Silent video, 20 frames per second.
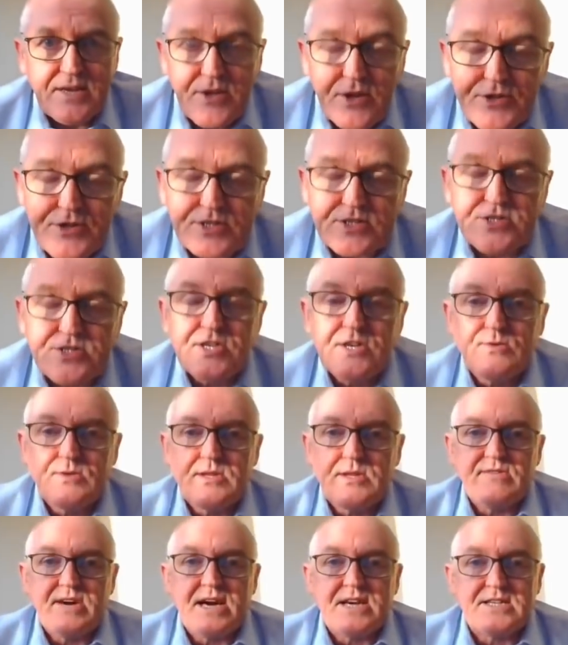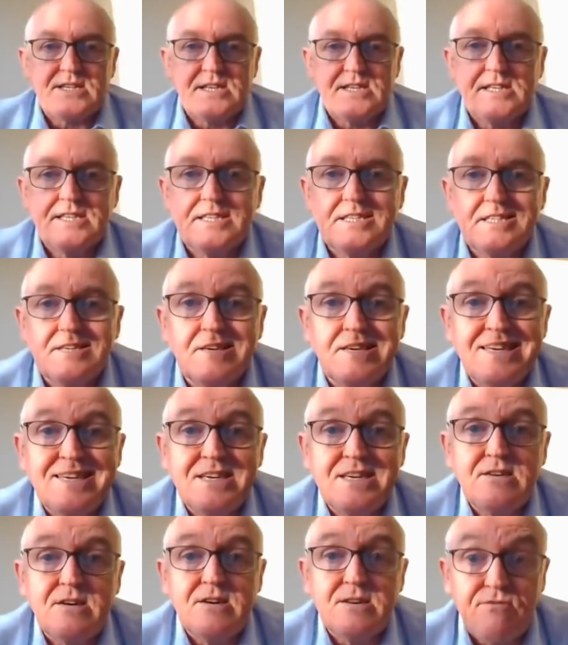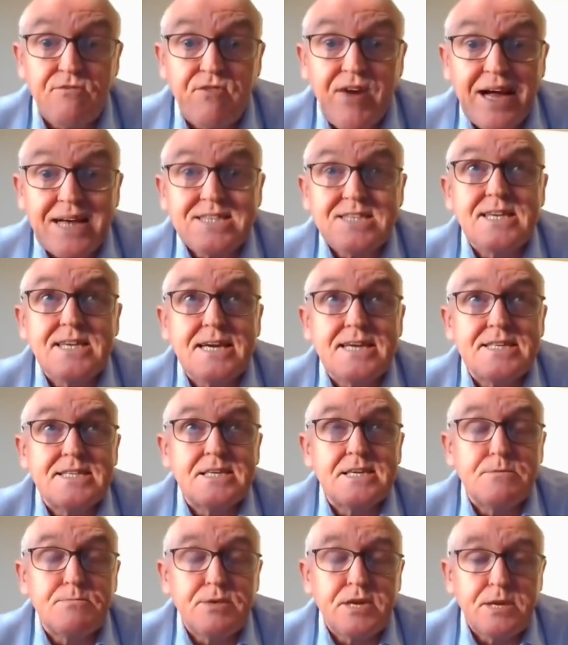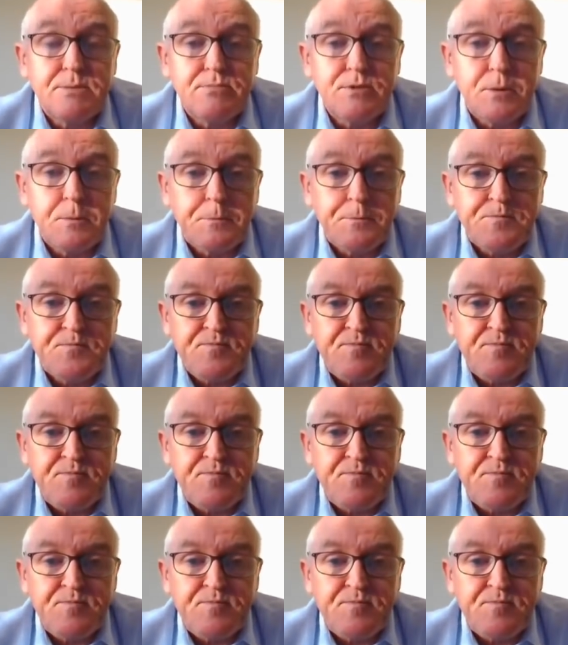Nothing to do with the vaccine. This is in unvaccinated people.